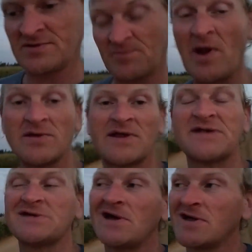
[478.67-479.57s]
Apparently,
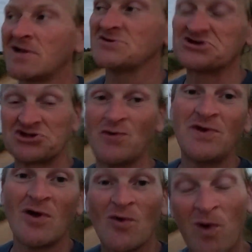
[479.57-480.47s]
that's like
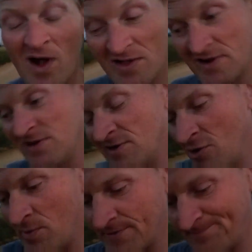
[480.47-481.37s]
studio quality,
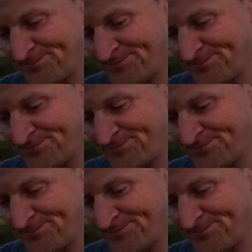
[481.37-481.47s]
but